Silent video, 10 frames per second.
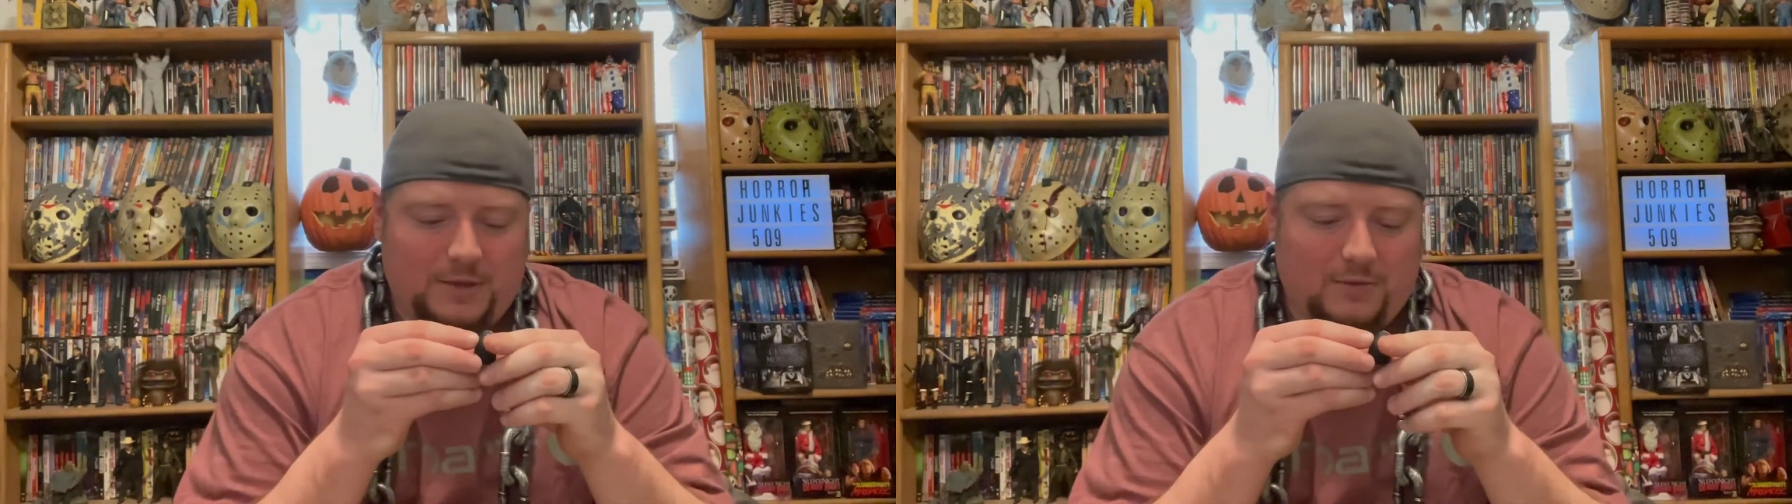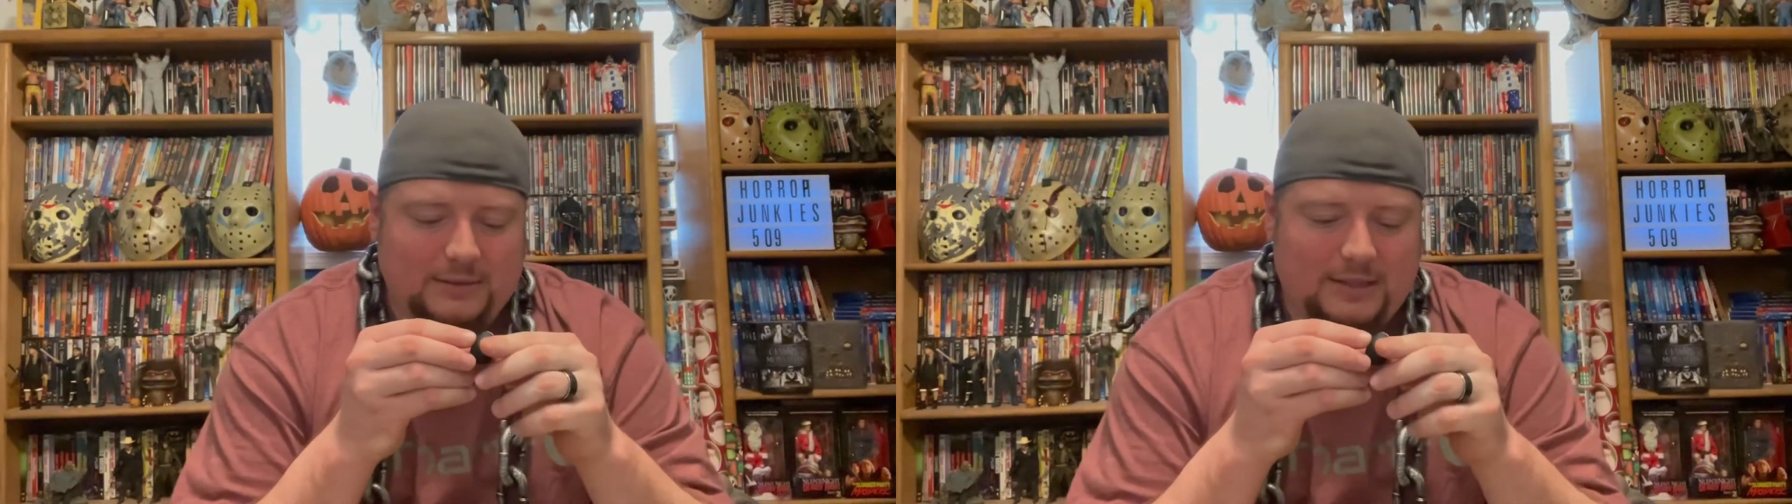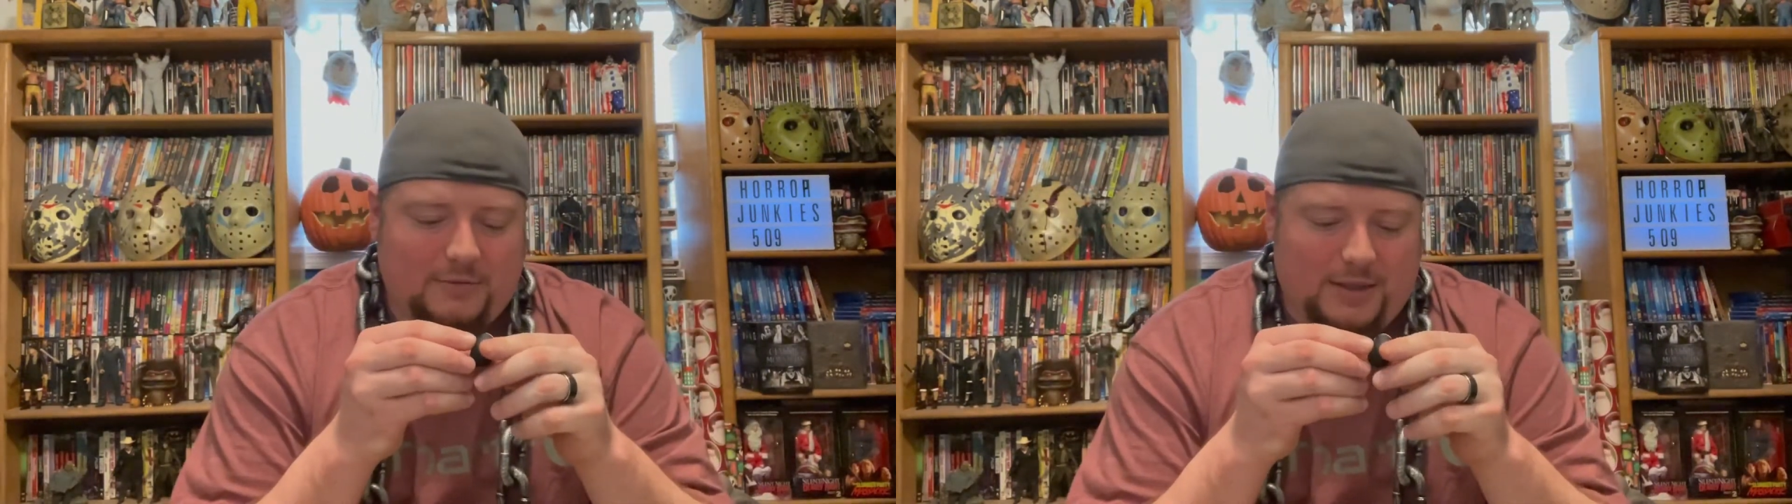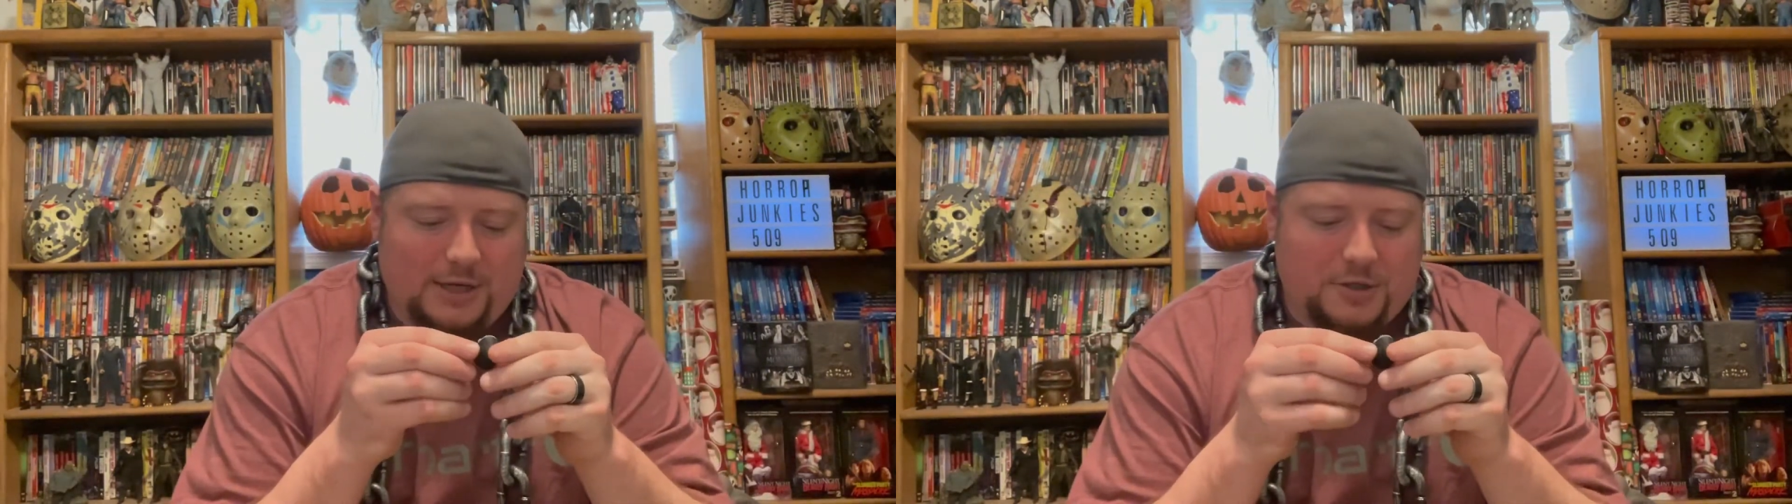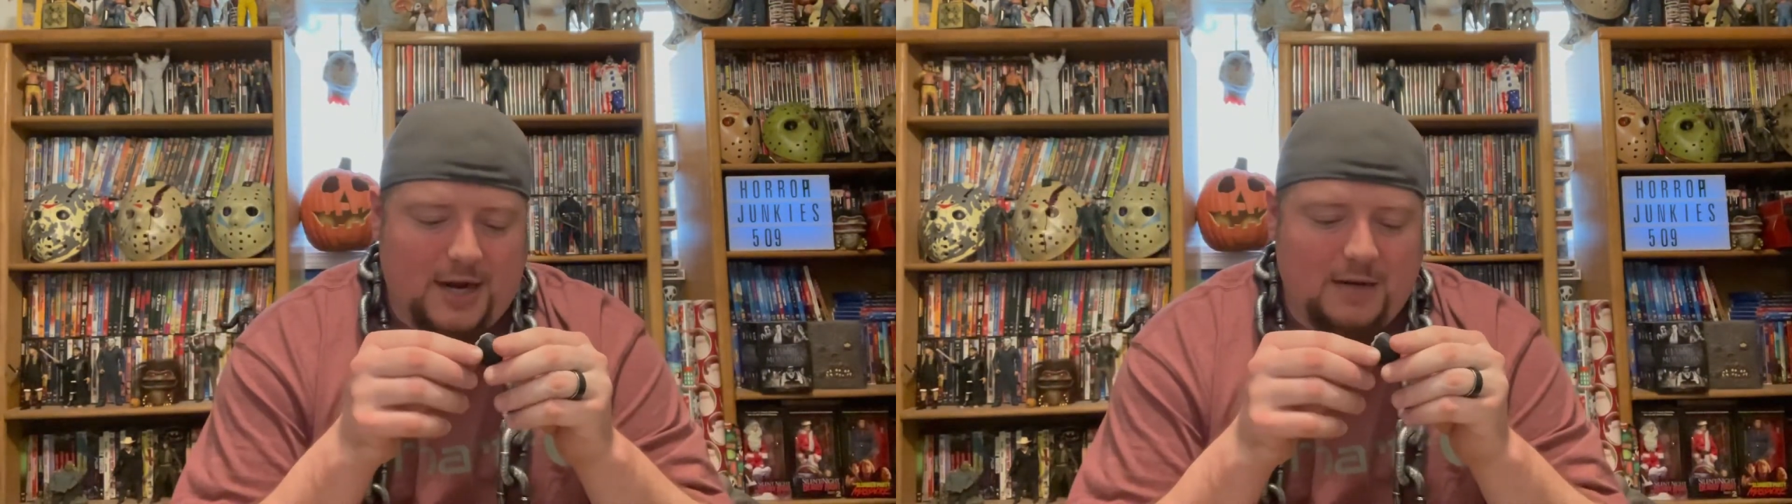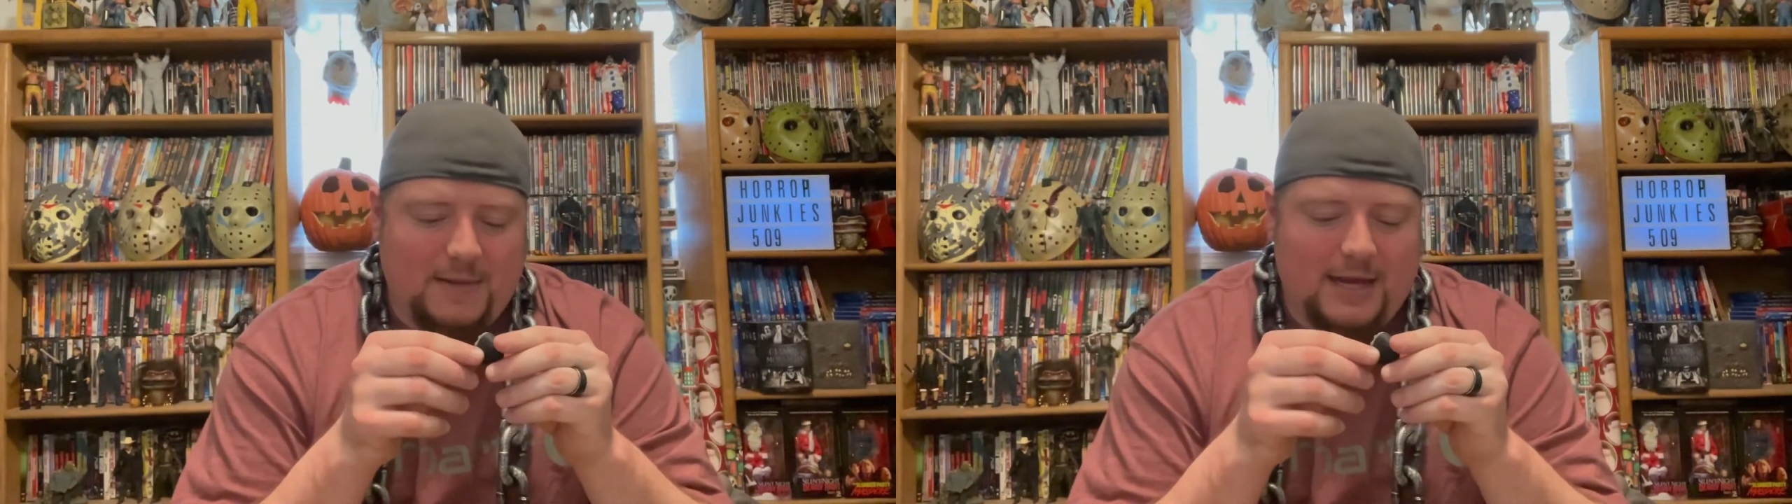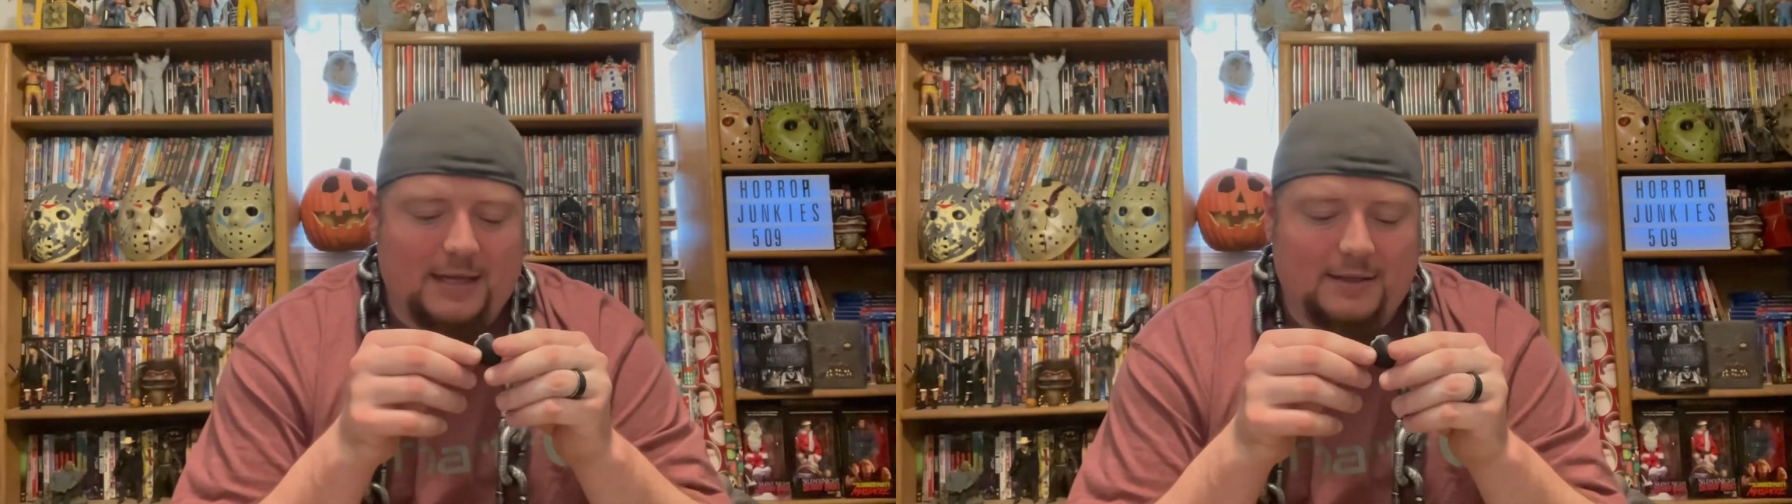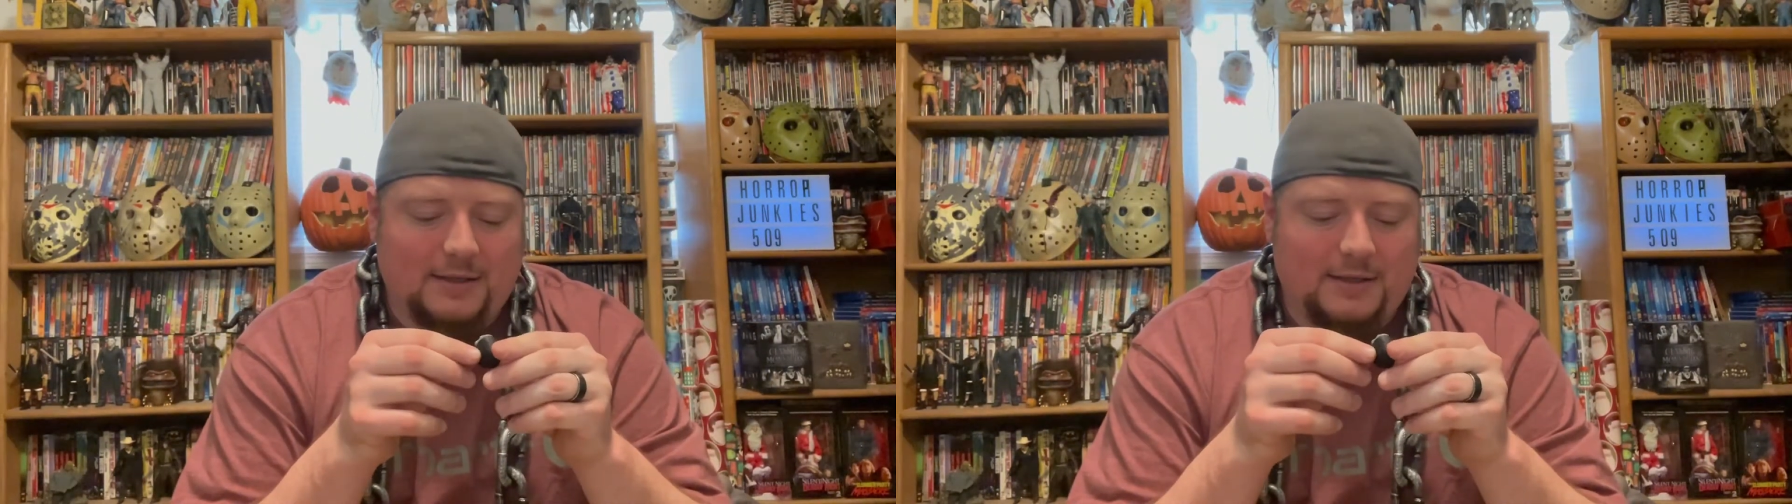were they trying to
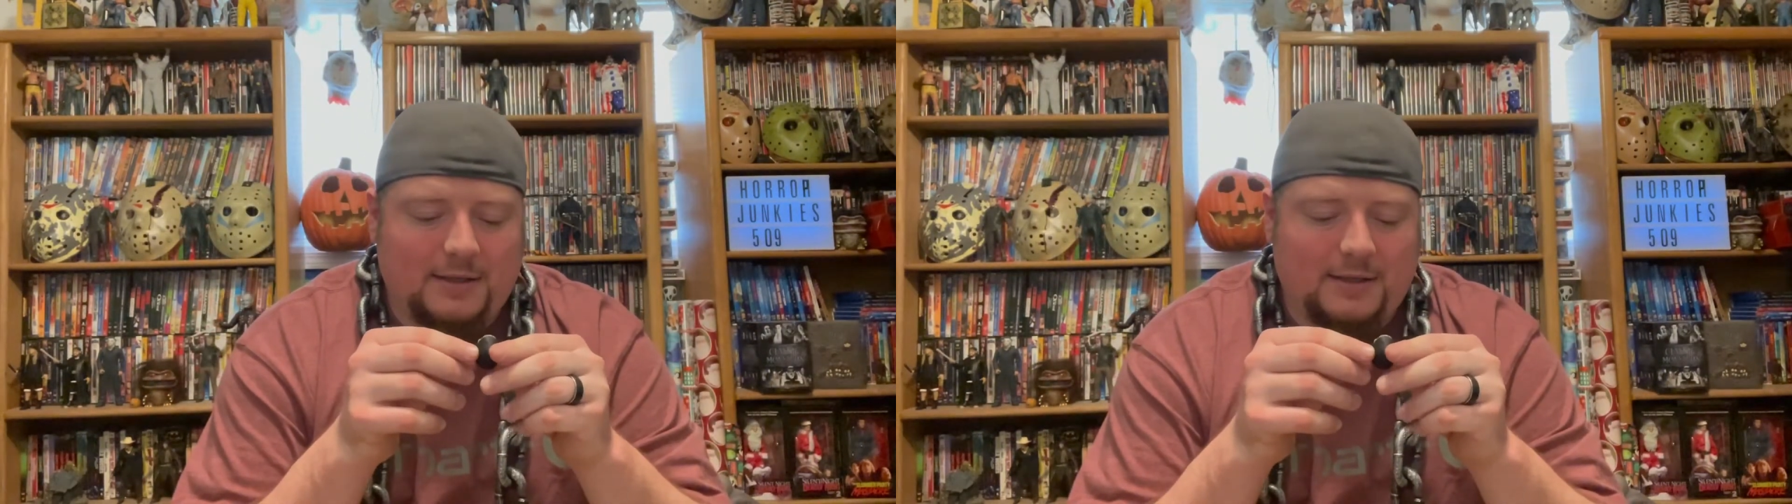make